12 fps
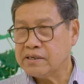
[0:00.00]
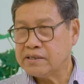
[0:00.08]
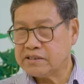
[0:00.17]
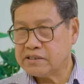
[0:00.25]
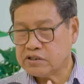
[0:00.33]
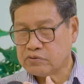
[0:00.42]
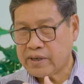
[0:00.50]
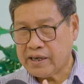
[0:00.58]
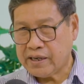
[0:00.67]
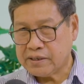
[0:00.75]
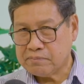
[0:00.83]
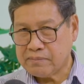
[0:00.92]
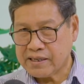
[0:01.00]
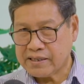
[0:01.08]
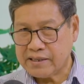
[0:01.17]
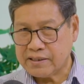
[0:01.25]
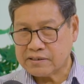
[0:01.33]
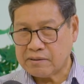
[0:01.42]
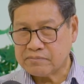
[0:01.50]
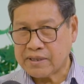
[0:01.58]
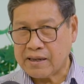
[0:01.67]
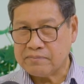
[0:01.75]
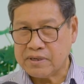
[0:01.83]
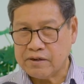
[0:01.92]
This is where the market
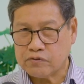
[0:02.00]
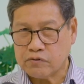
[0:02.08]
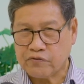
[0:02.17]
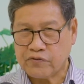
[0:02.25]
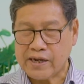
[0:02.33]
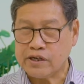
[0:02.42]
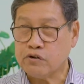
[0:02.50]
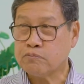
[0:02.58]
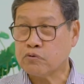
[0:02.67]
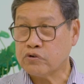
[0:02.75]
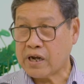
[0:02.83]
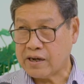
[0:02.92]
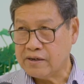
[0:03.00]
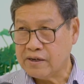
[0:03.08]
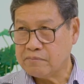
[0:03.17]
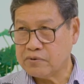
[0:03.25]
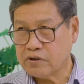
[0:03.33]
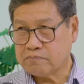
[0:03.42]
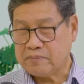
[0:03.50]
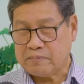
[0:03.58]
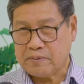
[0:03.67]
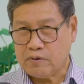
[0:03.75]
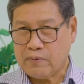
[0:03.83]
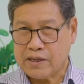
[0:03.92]
sometimes love to find new product, because
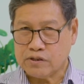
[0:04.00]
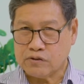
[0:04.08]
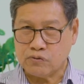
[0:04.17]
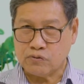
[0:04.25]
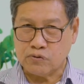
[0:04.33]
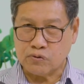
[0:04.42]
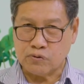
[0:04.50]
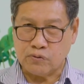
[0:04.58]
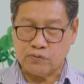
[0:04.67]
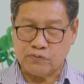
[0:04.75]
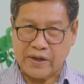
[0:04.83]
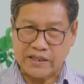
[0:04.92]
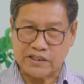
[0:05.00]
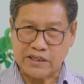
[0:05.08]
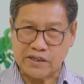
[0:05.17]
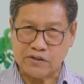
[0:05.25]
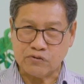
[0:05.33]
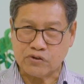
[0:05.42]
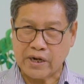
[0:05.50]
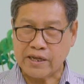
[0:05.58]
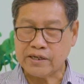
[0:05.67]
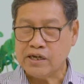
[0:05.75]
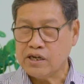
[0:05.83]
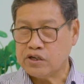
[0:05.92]
people want to venture into
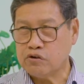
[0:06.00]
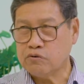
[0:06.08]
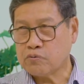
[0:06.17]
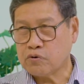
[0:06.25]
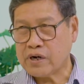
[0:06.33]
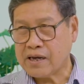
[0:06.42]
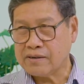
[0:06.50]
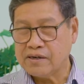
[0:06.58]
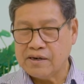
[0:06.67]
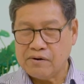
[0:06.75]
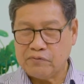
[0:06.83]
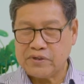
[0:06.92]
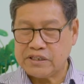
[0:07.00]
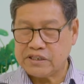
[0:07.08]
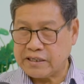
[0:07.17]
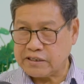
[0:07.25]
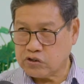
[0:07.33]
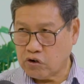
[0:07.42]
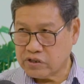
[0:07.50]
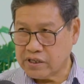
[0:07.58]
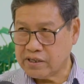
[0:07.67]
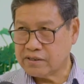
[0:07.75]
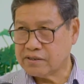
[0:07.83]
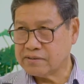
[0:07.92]
trying new product which is
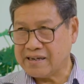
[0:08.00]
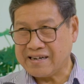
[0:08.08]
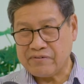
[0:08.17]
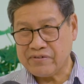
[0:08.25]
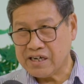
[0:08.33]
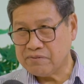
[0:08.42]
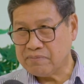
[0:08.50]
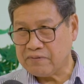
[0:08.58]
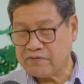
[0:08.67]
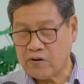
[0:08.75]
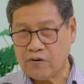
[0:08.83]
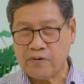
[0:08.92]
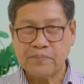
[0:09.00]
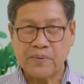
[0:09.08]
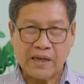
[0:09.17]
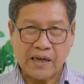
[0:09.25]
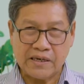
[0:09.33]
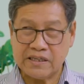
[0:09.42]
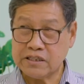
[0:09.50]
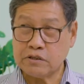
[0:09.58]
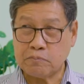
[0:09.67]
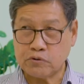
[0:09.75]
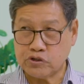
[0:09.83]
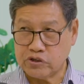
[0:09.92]
exotic, they never heard before. And this is
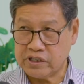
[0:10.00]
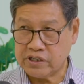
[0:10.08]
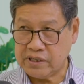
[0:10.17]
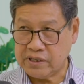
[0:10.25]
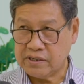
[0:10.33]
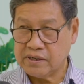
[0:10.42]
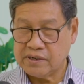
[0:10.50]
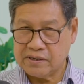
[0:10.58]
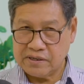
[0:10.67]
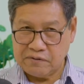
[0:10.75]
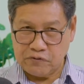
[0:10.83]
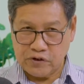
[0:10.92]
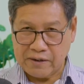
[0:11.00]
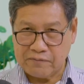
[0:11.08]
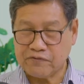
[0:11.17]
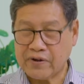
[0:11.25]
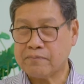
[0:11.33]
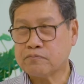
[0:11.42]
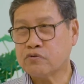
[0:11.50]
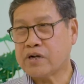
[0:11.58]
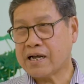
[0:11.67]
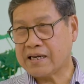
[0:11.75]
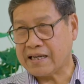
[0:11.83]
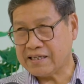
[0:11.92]
opportunity if you can find
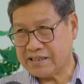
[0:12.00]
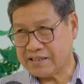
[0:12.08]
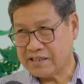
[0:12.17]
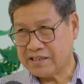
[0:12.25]
product like this.